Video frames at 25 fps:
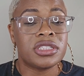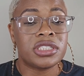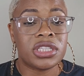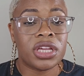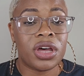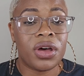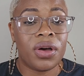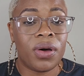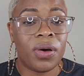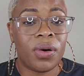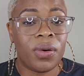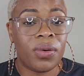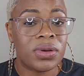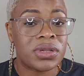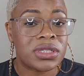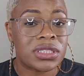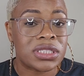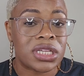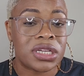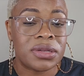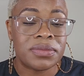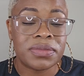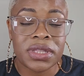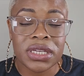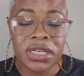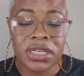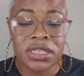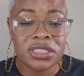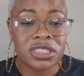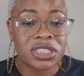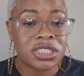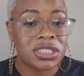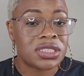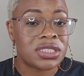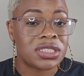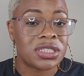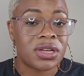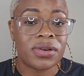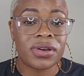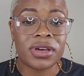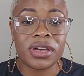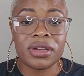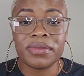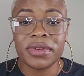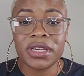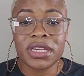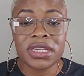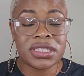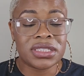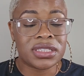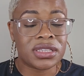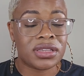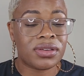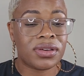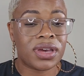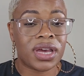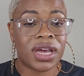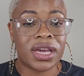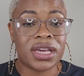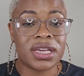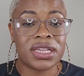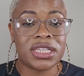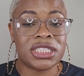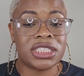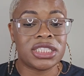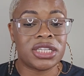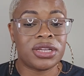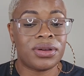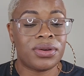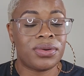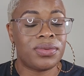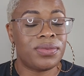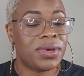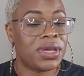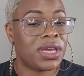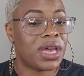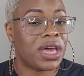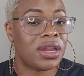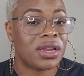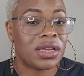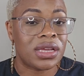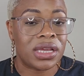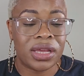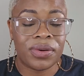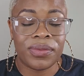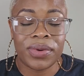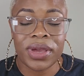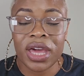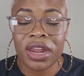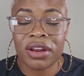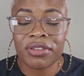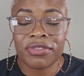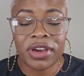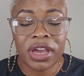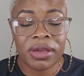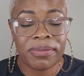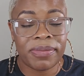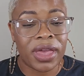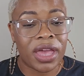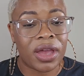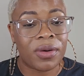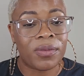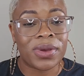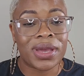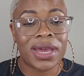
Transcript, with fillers: So some things just don't come easy, you guys. So we gotta we gotta fight back.